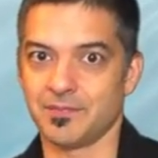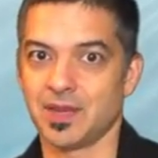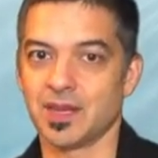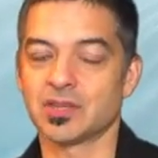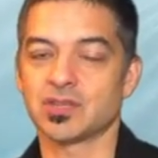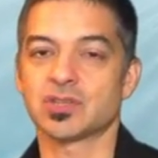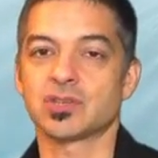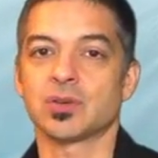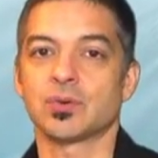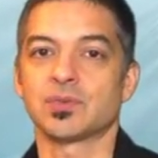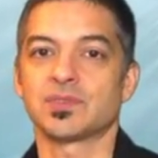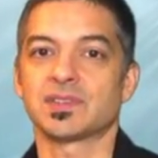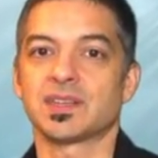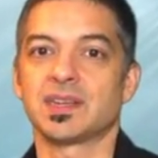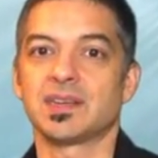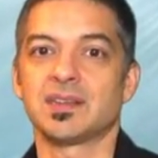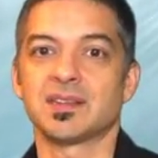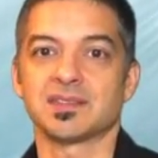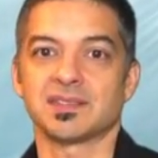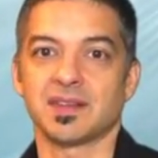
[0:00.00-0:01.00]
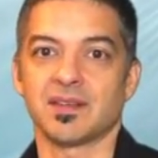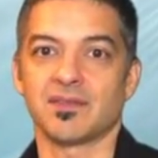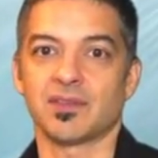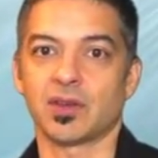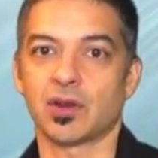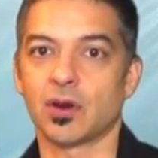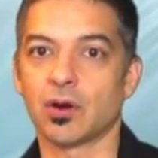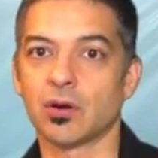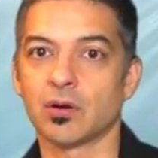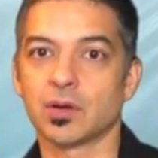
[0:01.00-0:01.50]
It shows that he doesn't have the
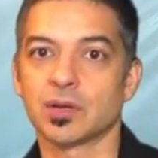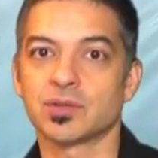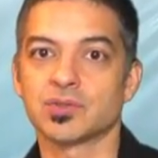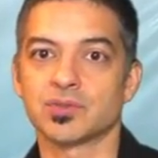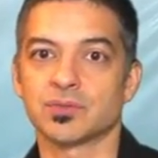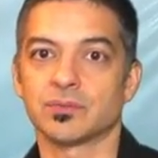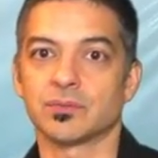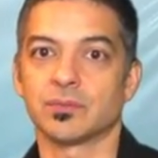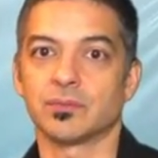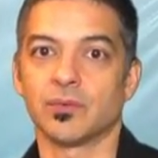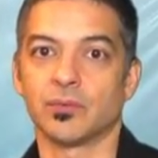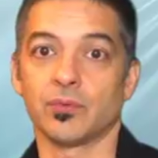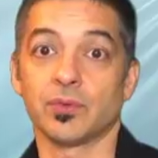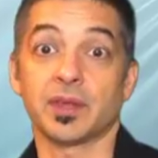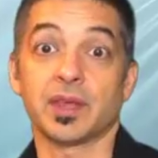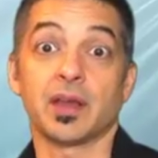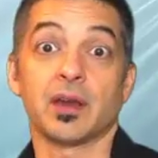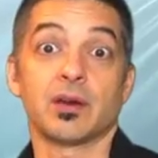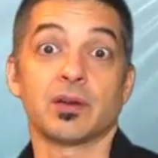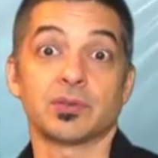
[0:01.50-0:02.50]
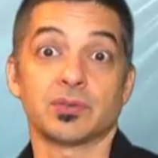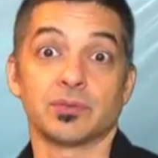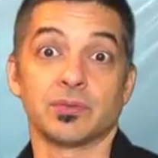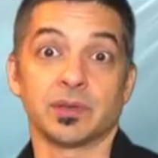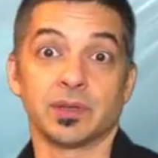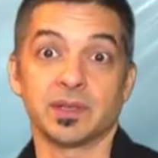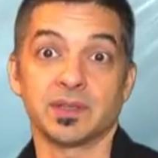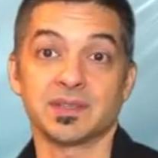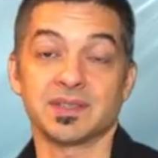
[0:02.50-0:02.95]
courage or the character, really,